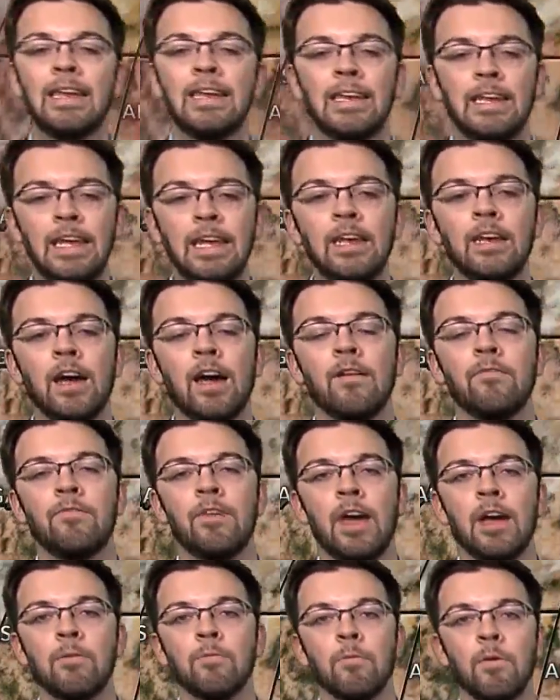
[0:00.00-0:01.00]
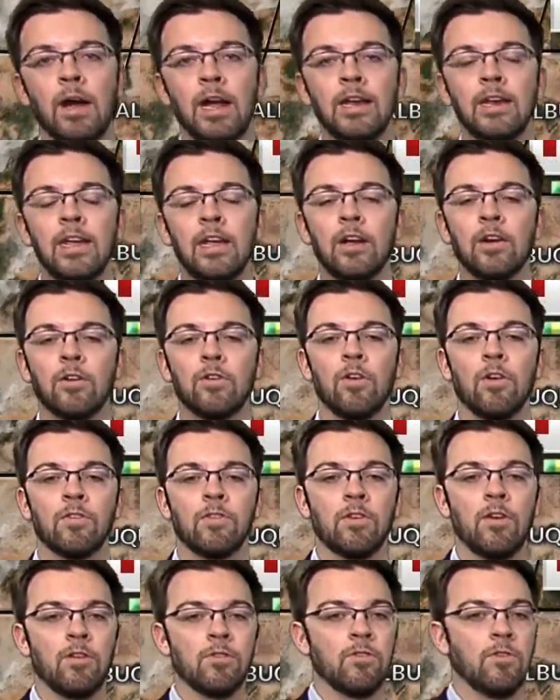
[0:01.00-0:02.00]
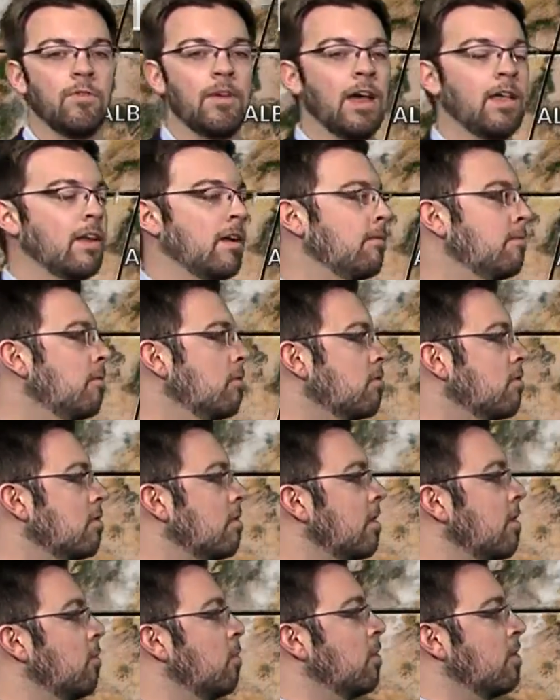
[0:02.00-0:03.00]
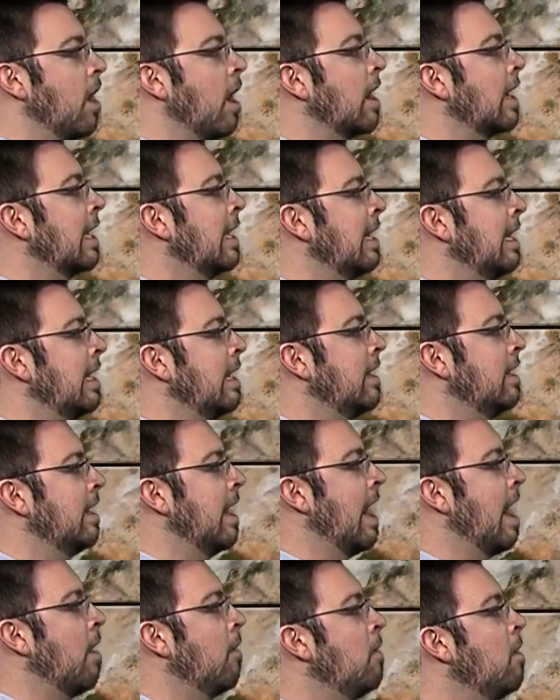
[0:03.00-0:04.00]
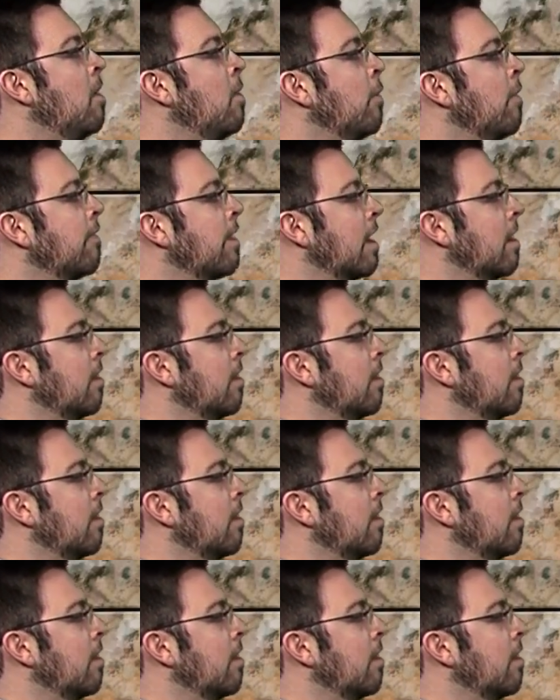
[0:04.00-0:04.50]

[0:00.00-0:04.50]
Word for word: in need of that rain rain here across the Concho Valley. Unfortunately, we're not getting it now. We've